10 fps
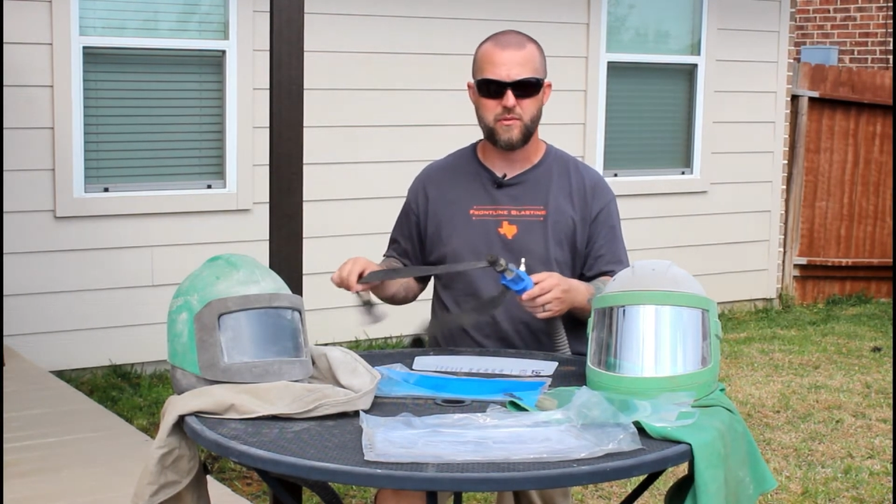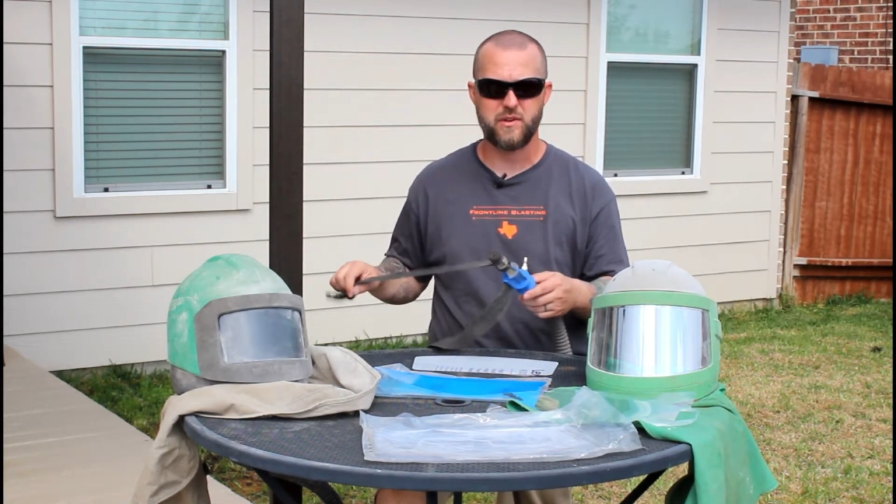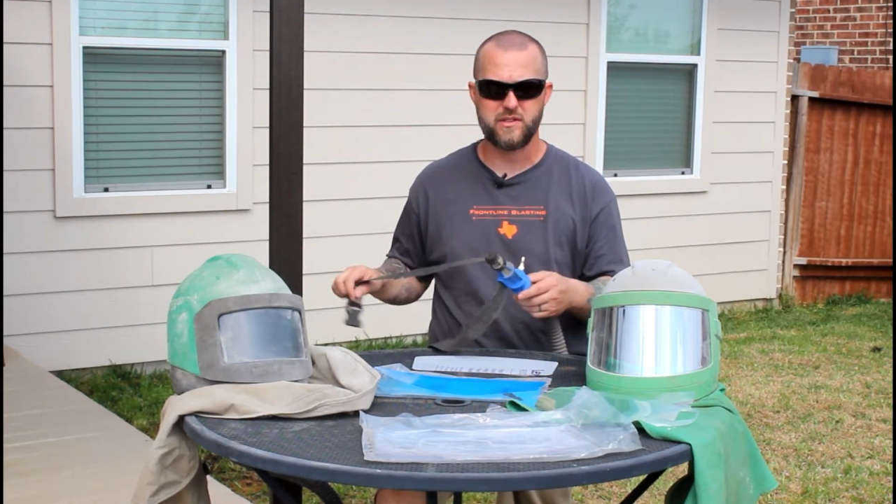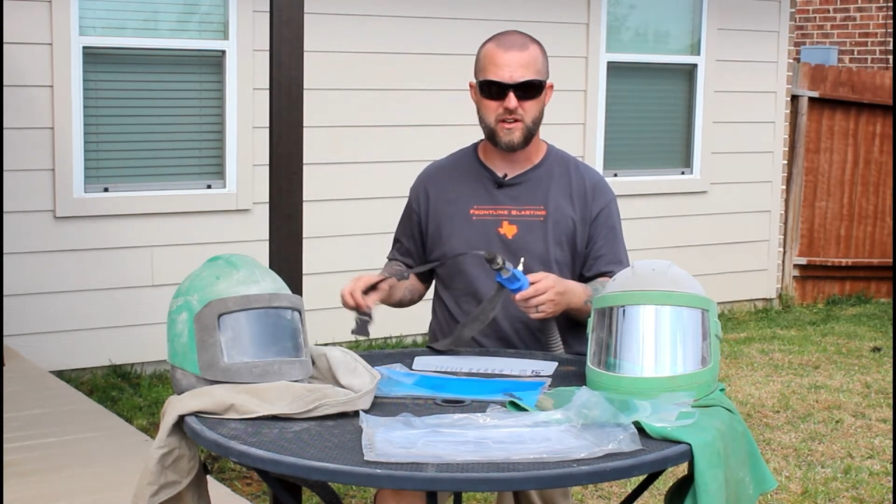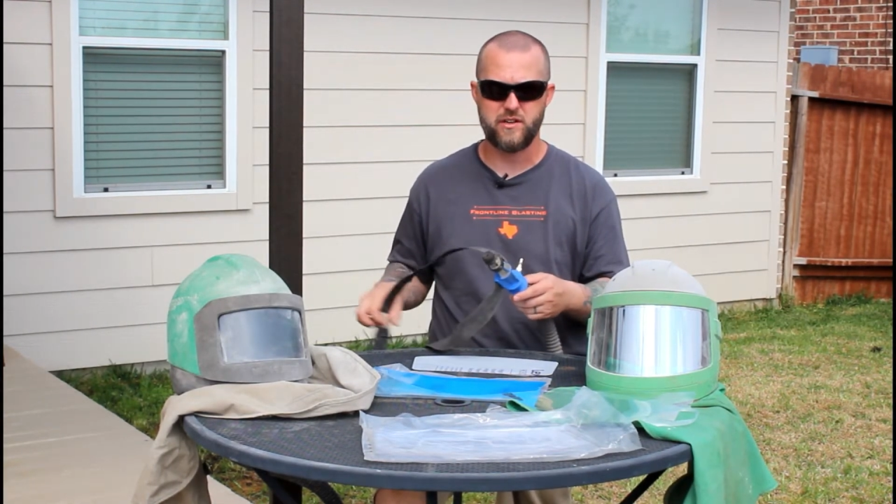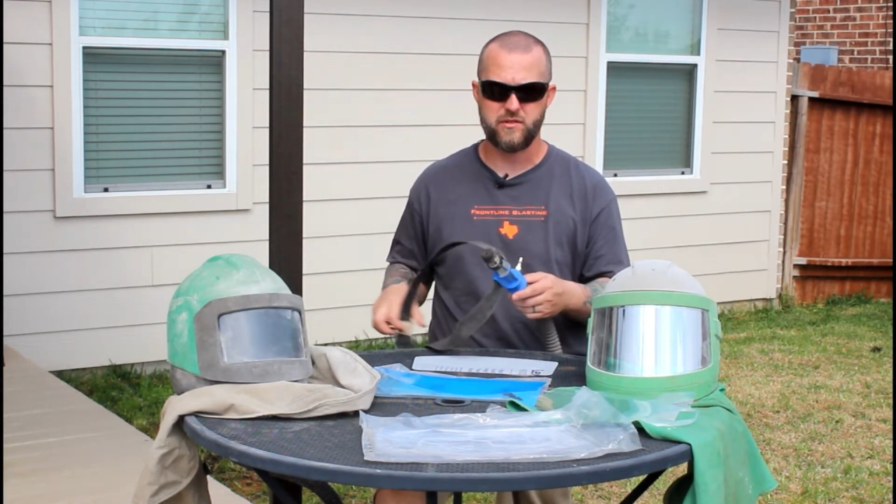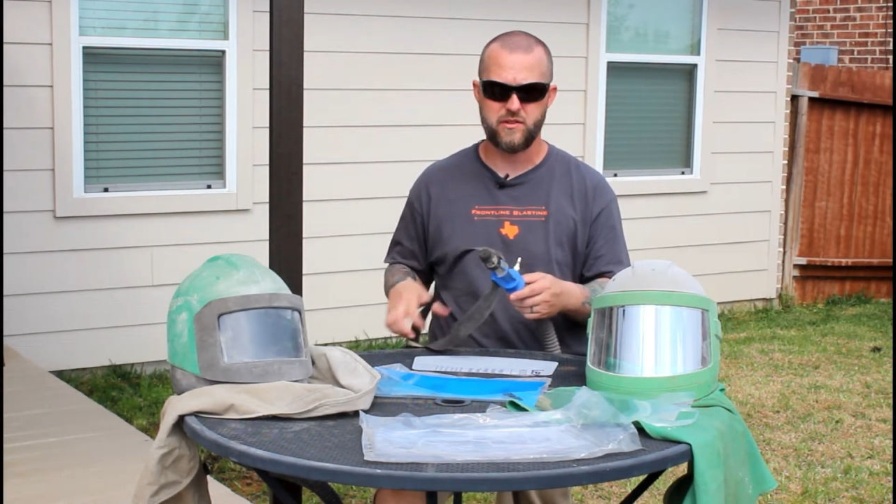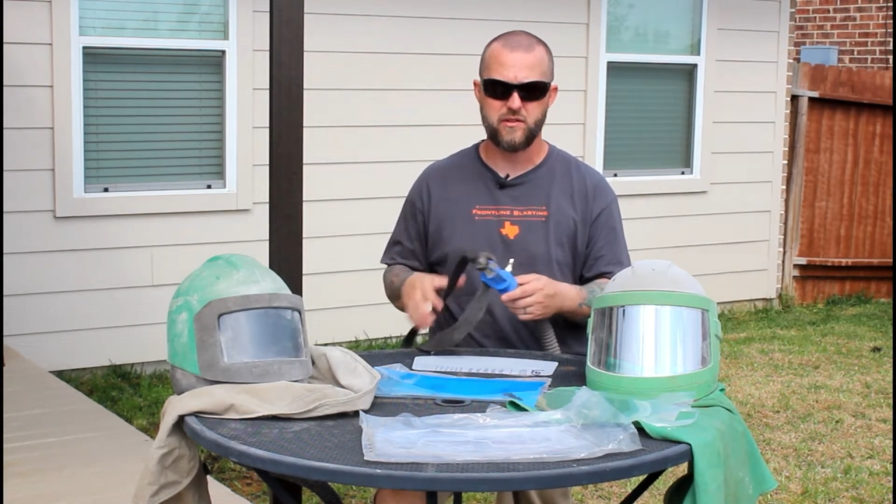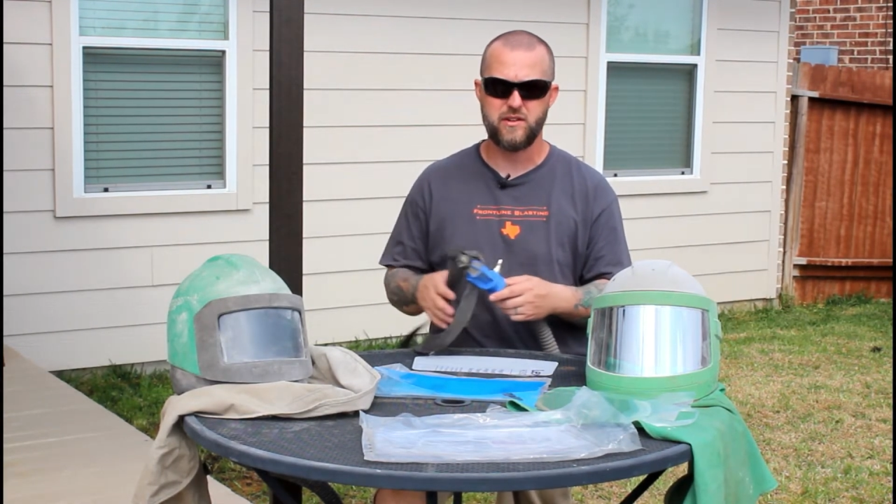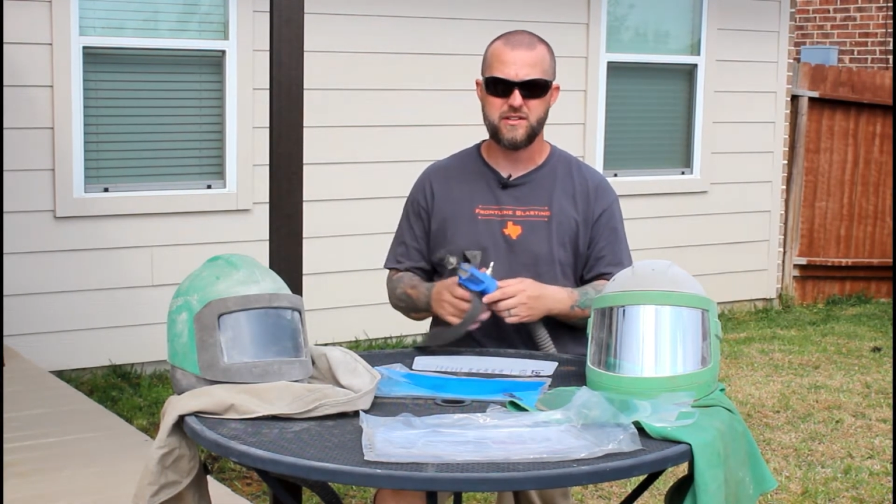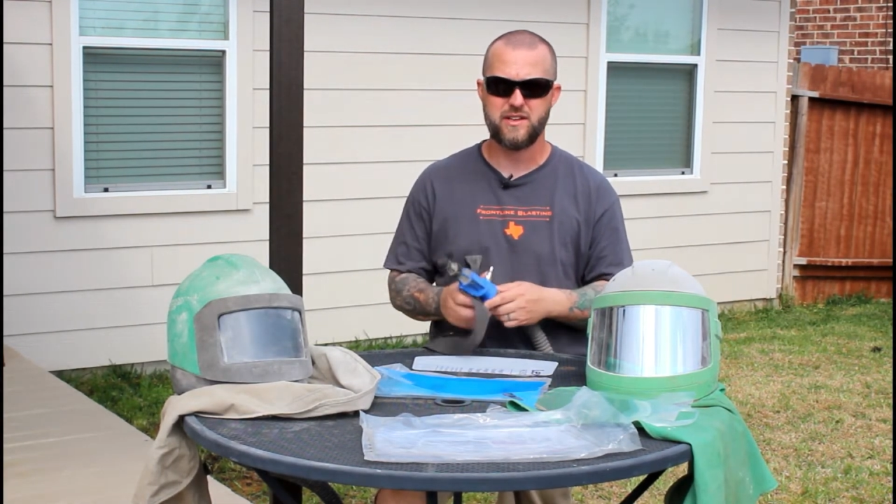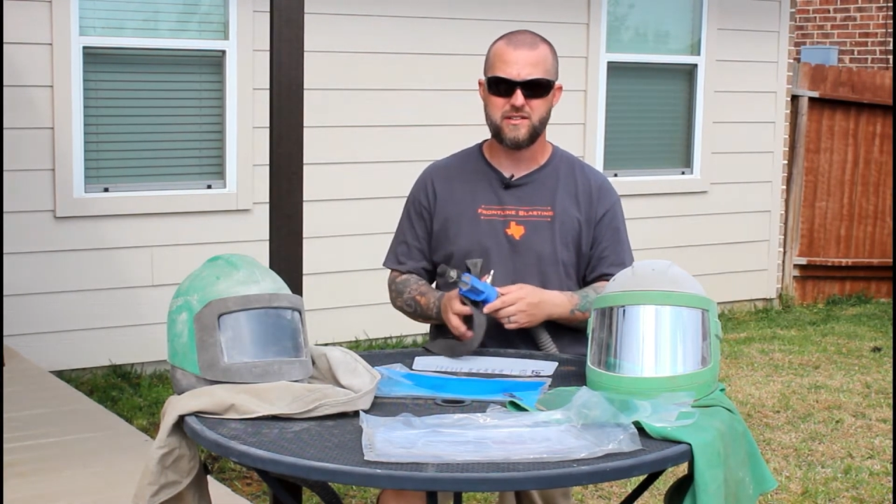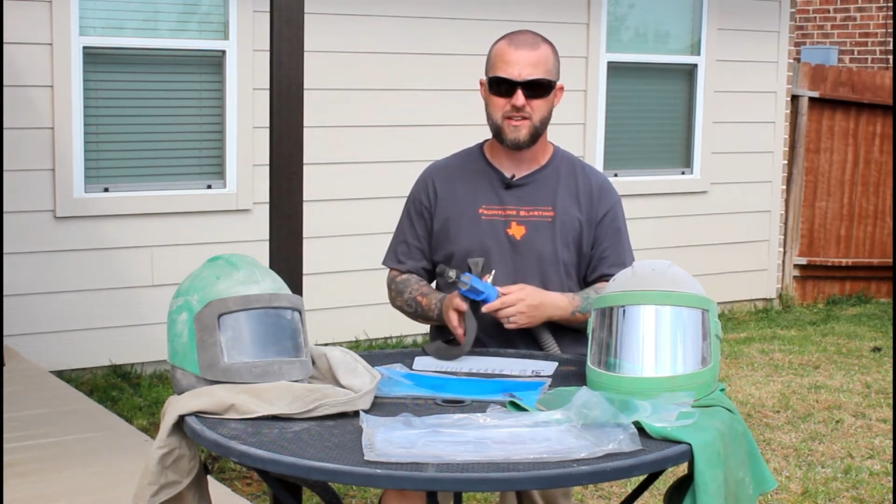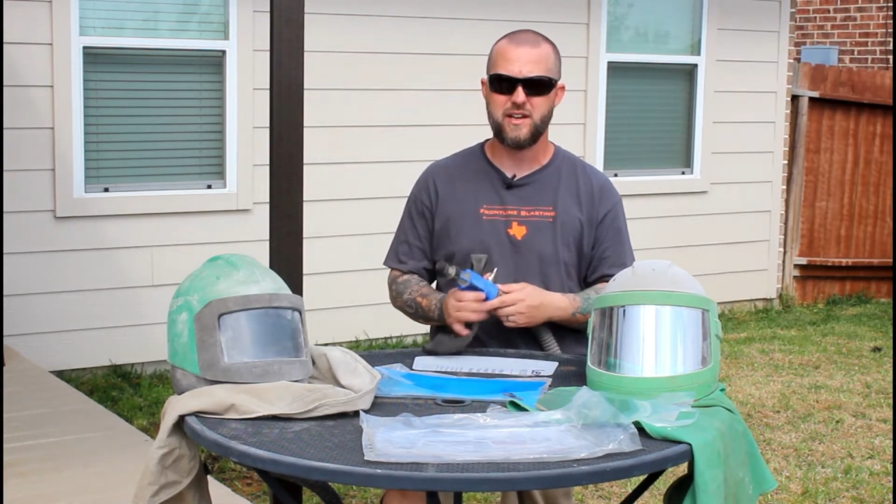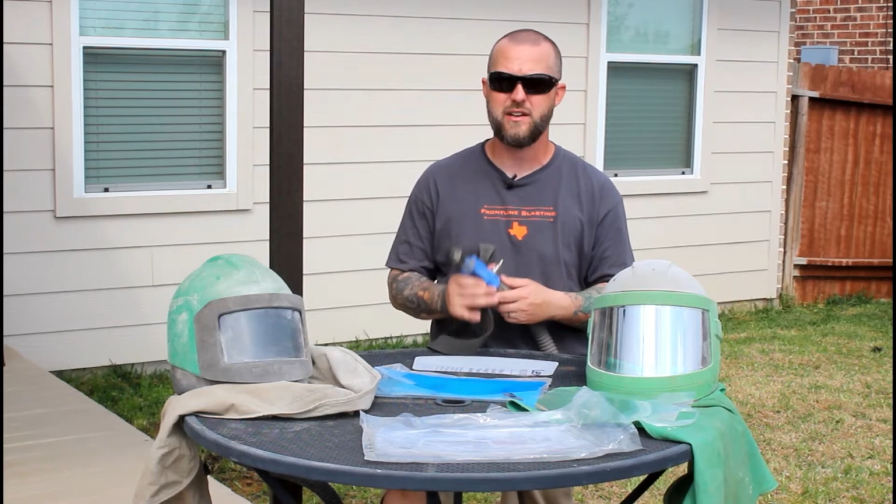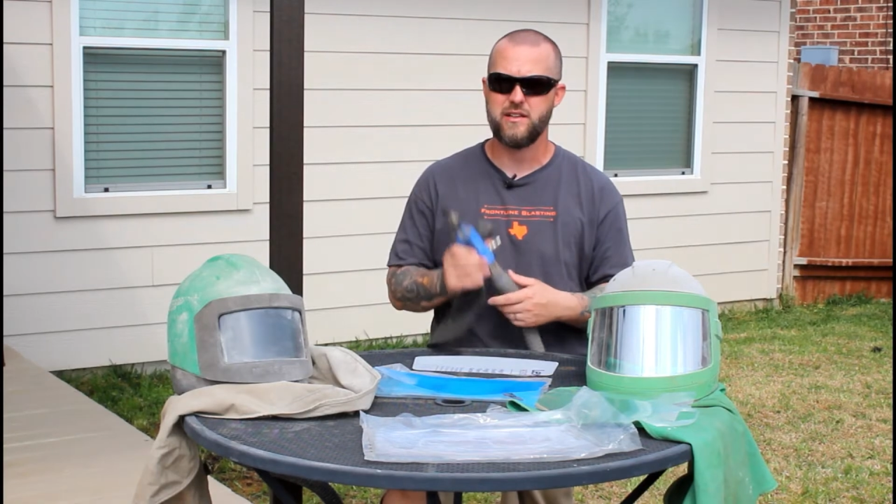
when it's 100 degrees outside,